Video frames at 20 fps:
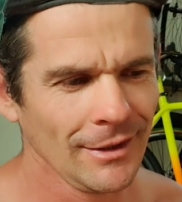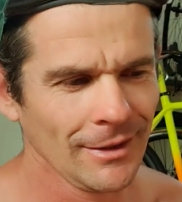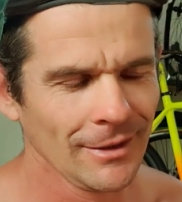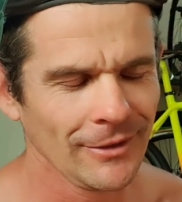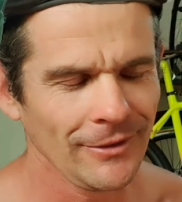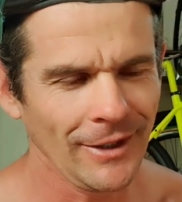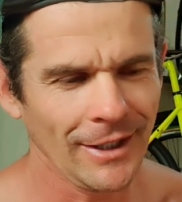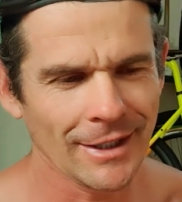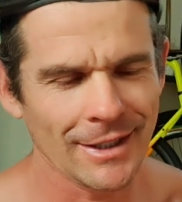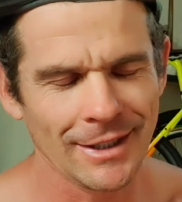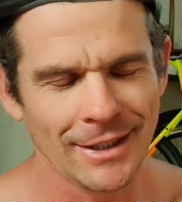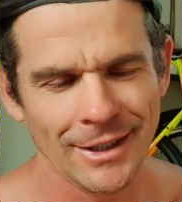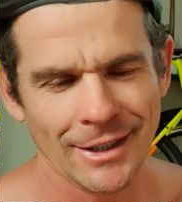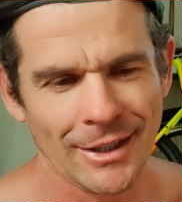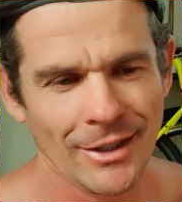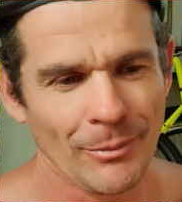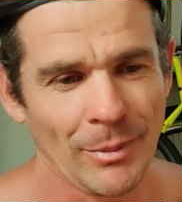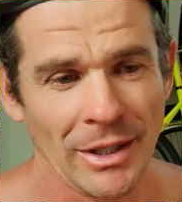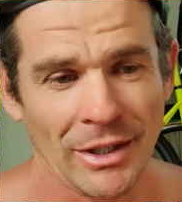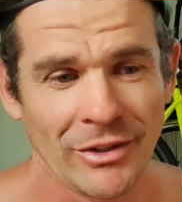Fucking
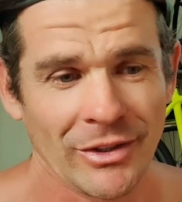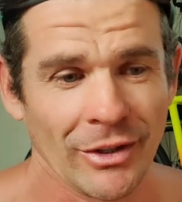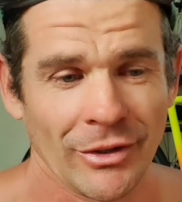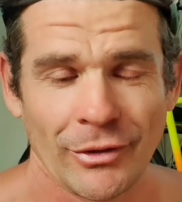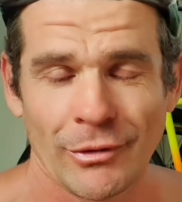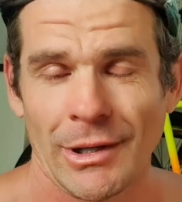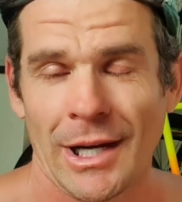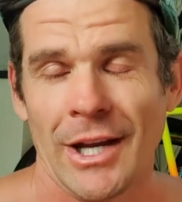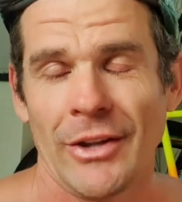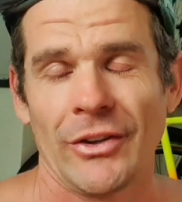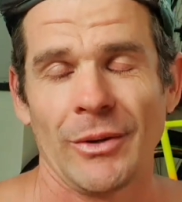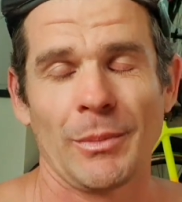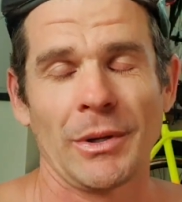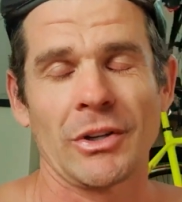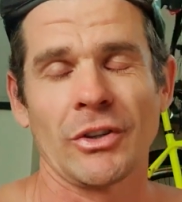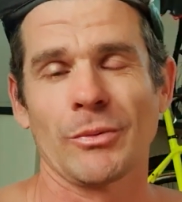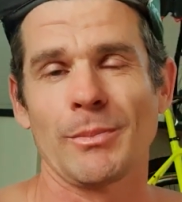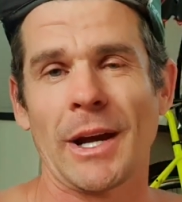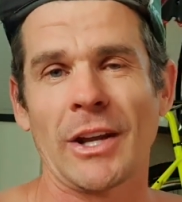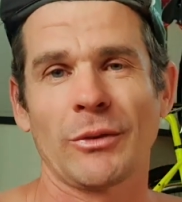hell, but it's just crazy. But it
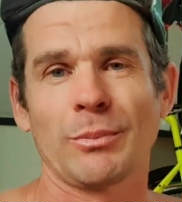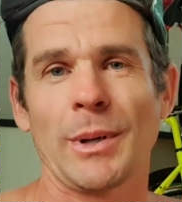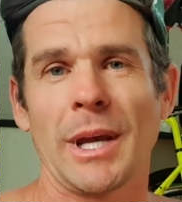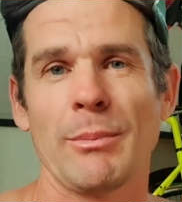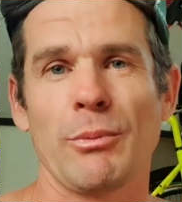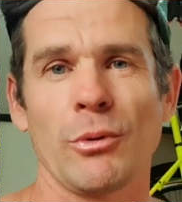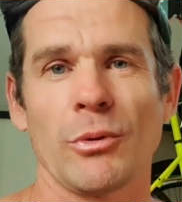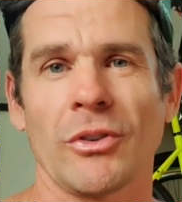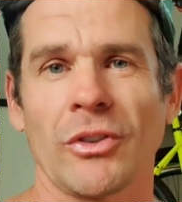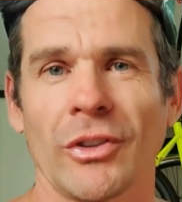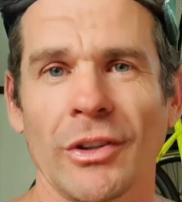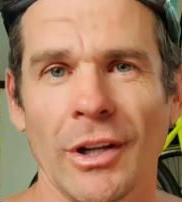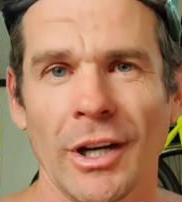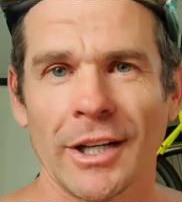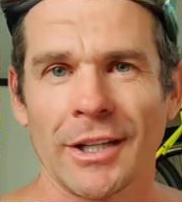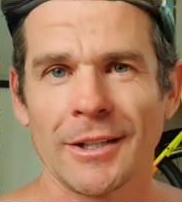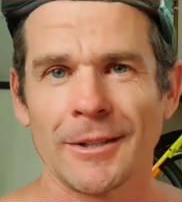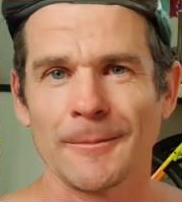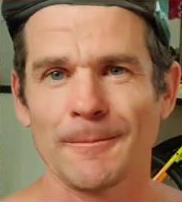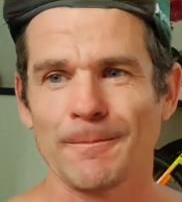just makes people just
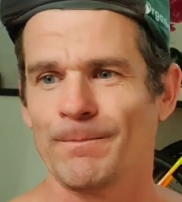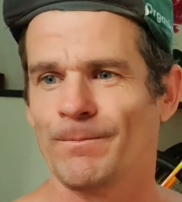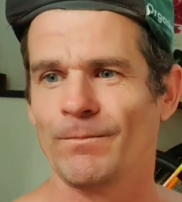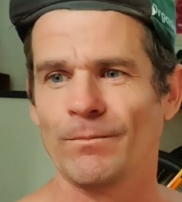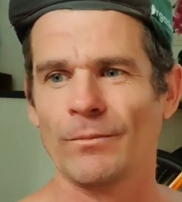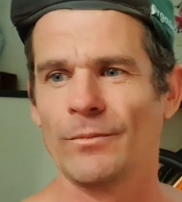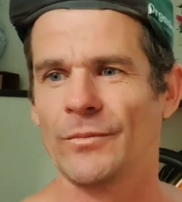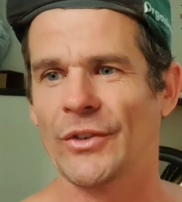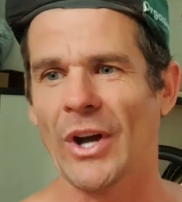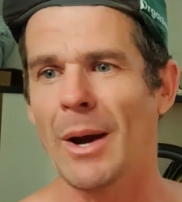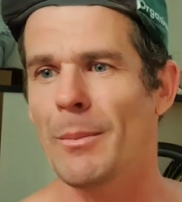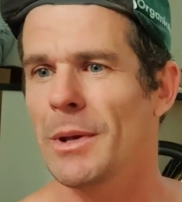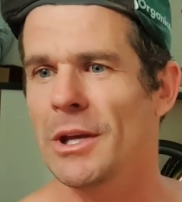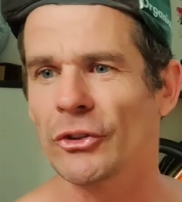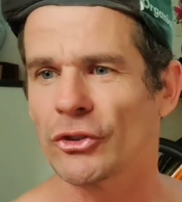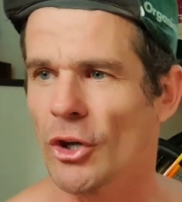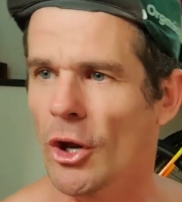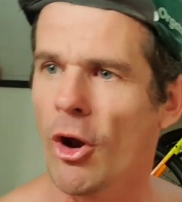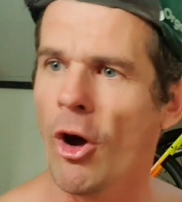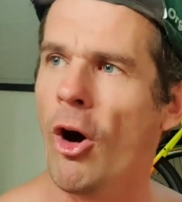like dummies
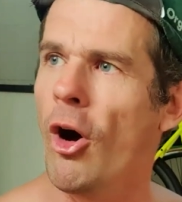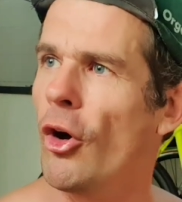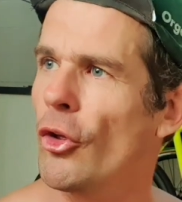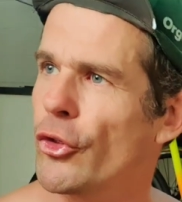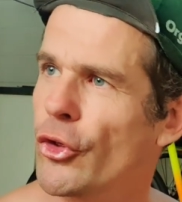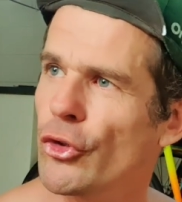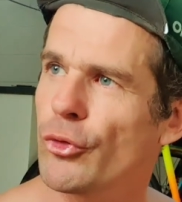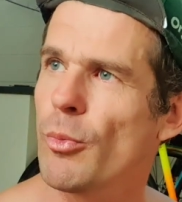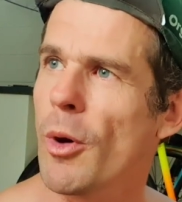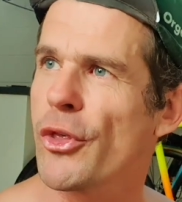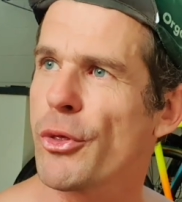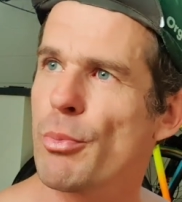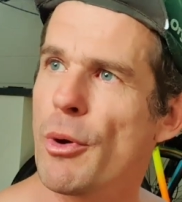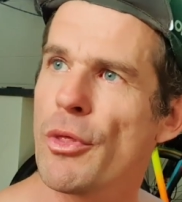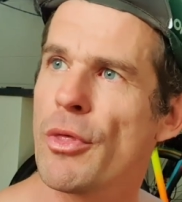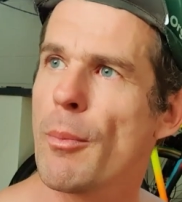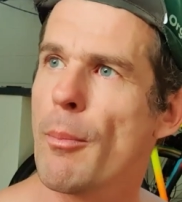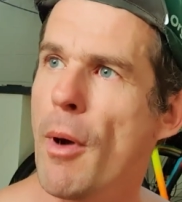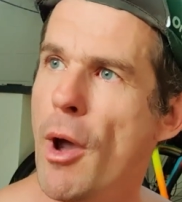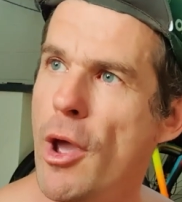going, oh, this must be
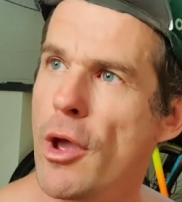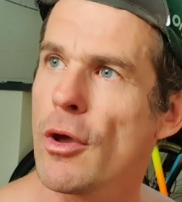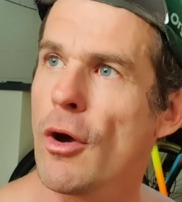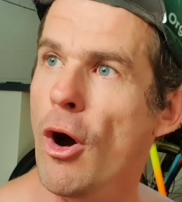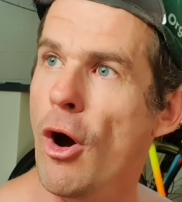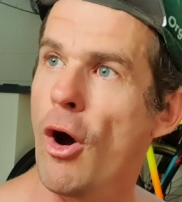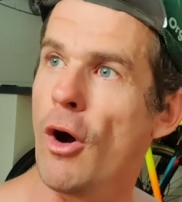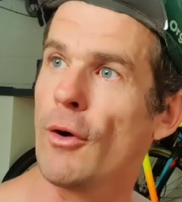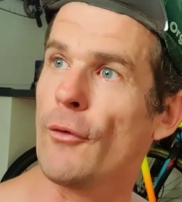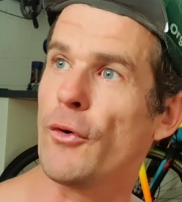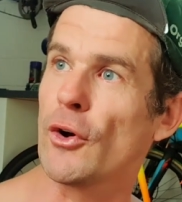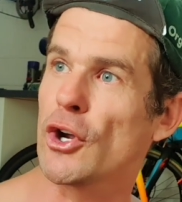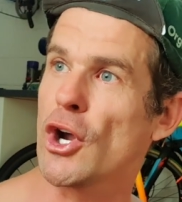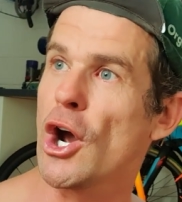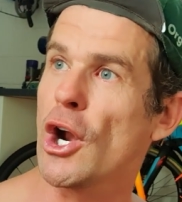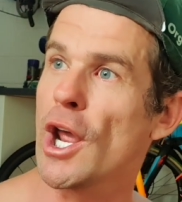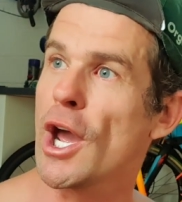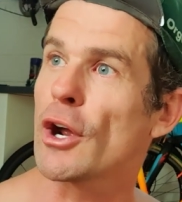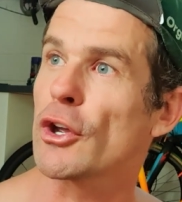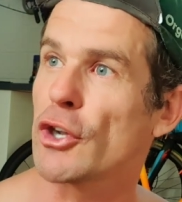the meat. Oh, if I
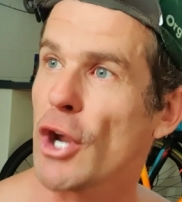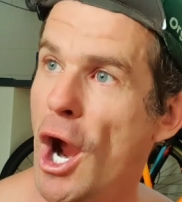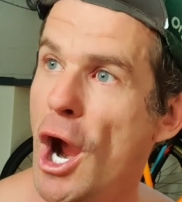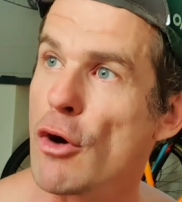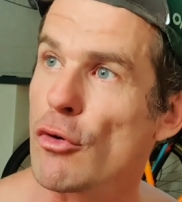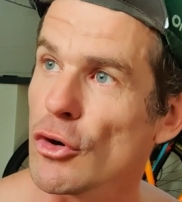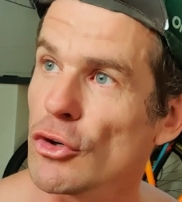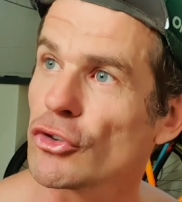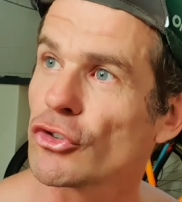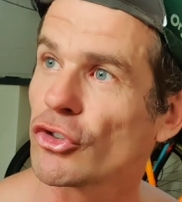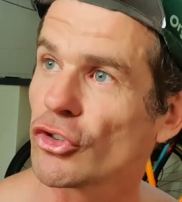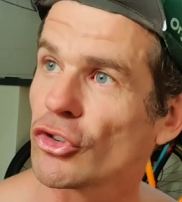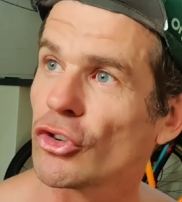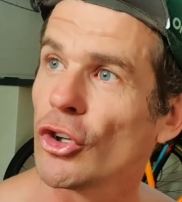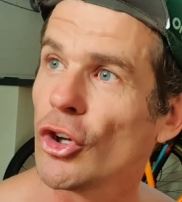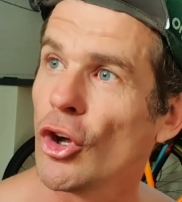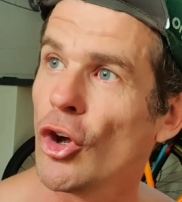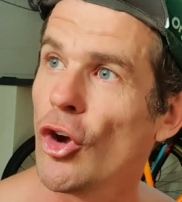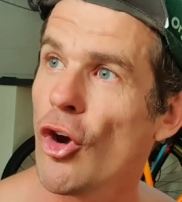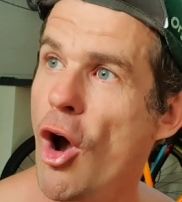cut out
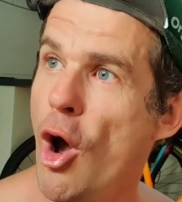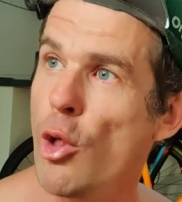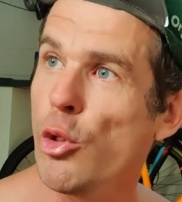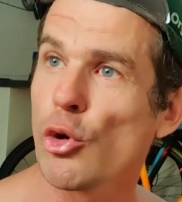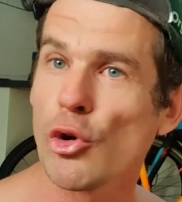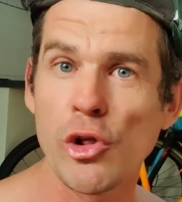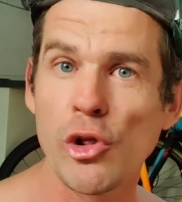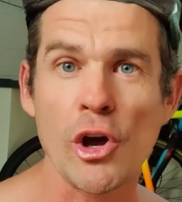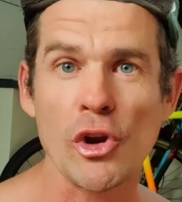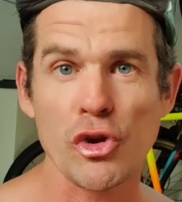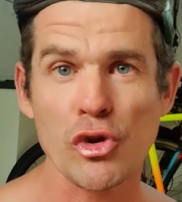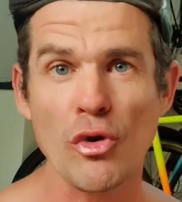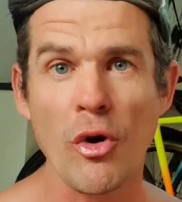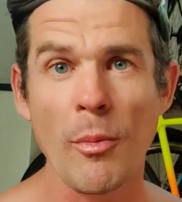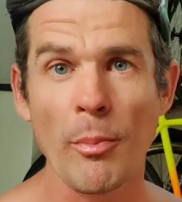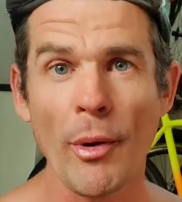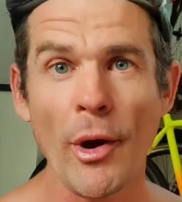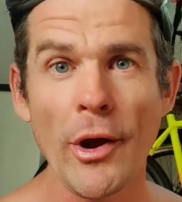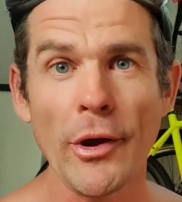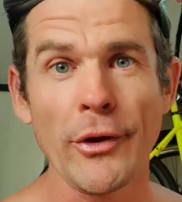carrots, I look like
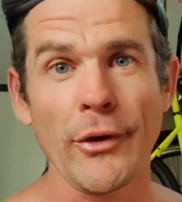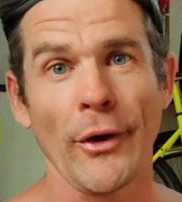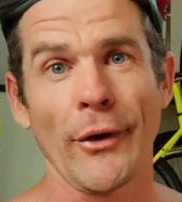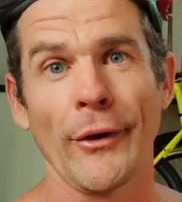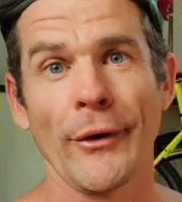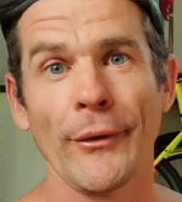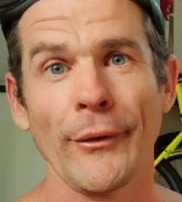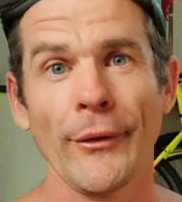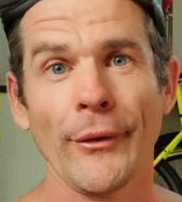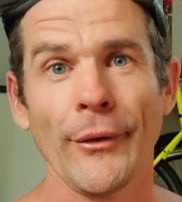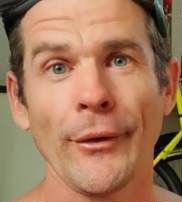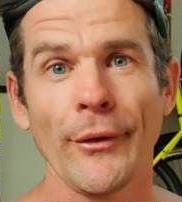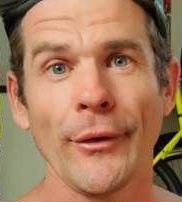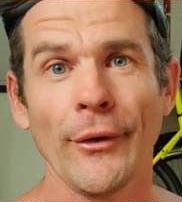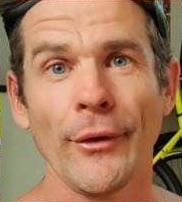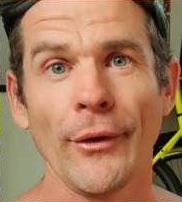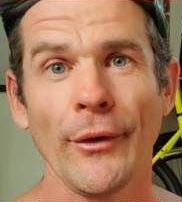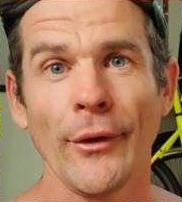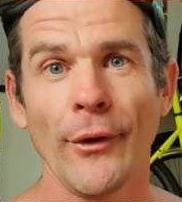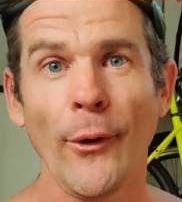Sean Baker.
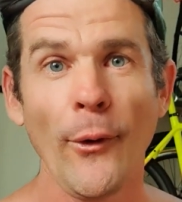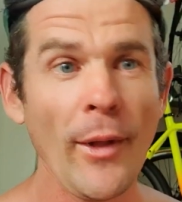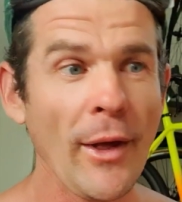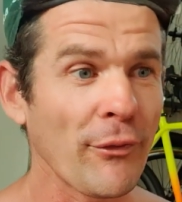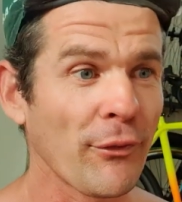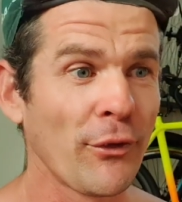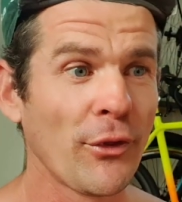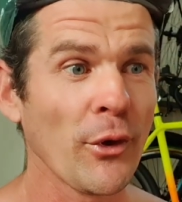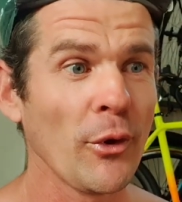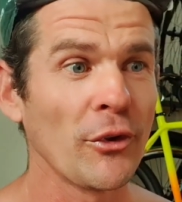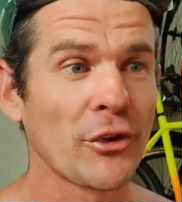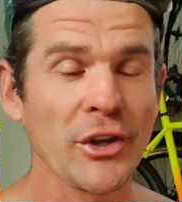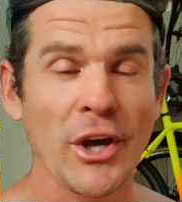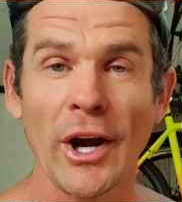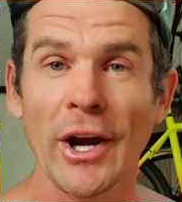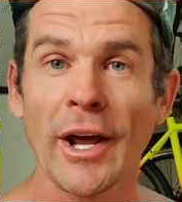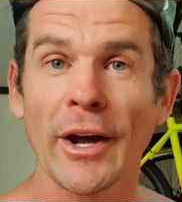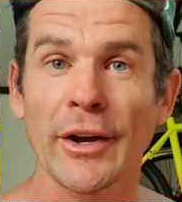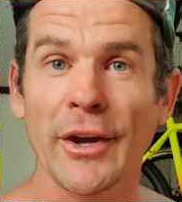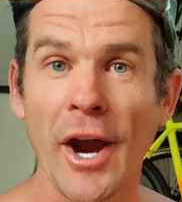All I have to do is
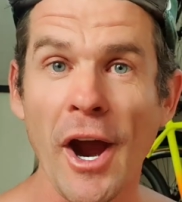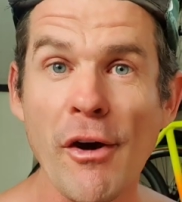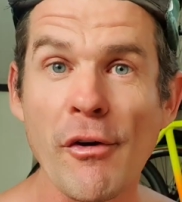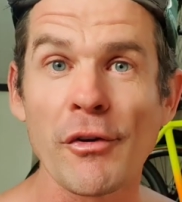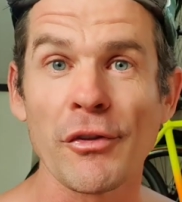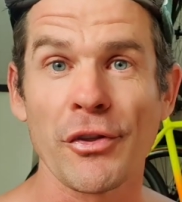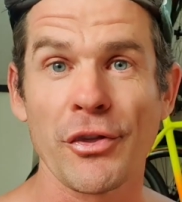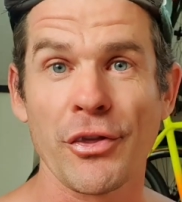cut out carrots.